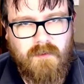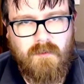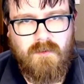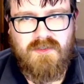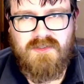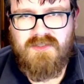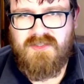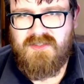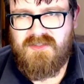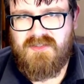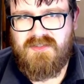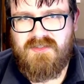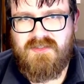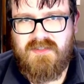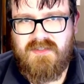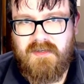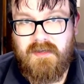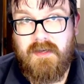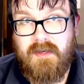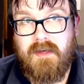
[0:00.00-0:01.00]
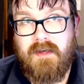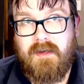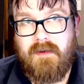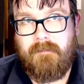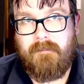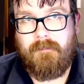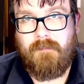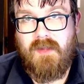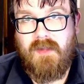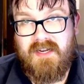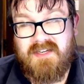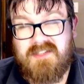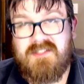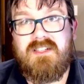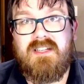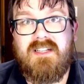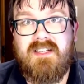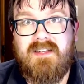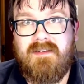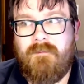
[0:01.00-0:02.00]
which is um,
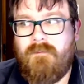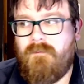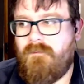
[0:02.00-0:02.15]
actually a